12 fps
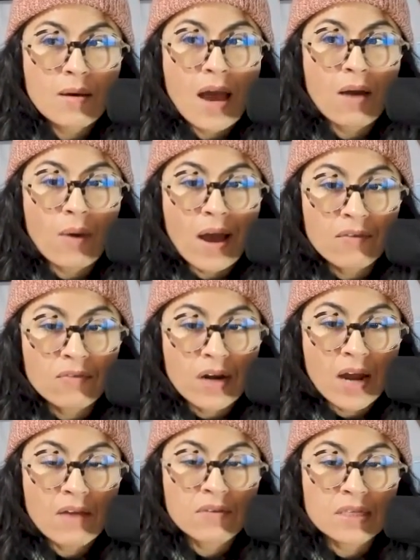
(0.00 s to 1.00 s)
However,
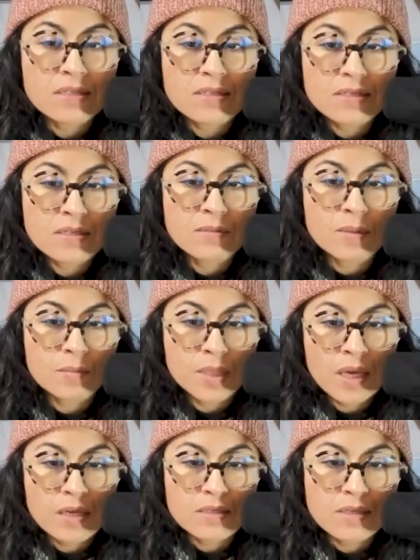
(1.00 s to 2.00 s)
having a system in
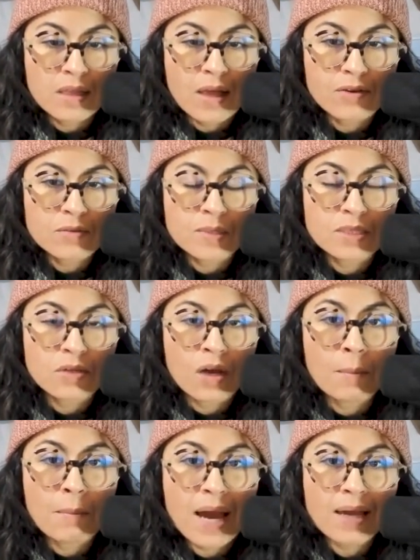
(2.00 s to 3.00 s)
place allows me to
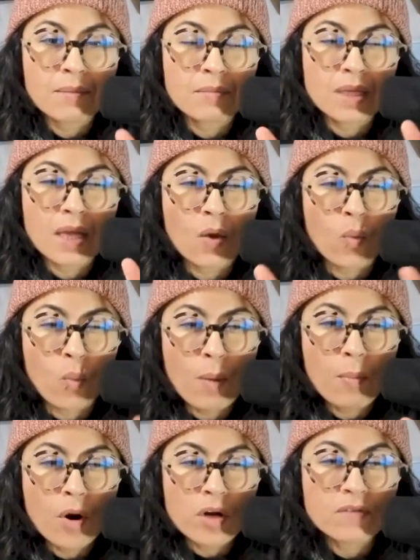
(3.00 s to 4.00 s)
come back and be like, what
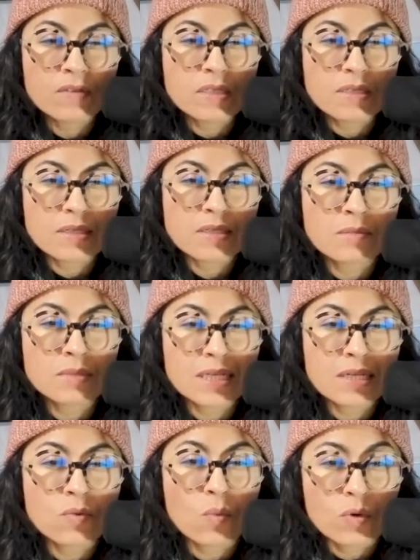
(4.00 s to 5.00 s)
part of the system
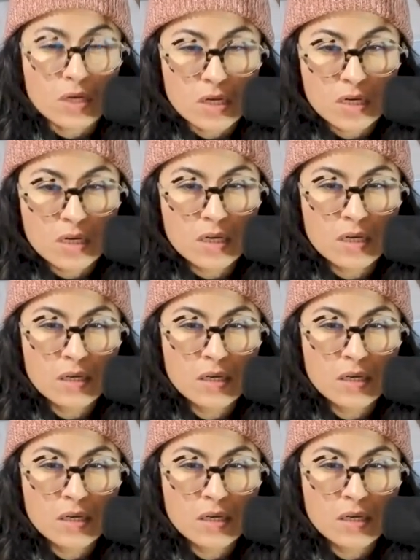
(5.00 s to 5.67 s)
didn't work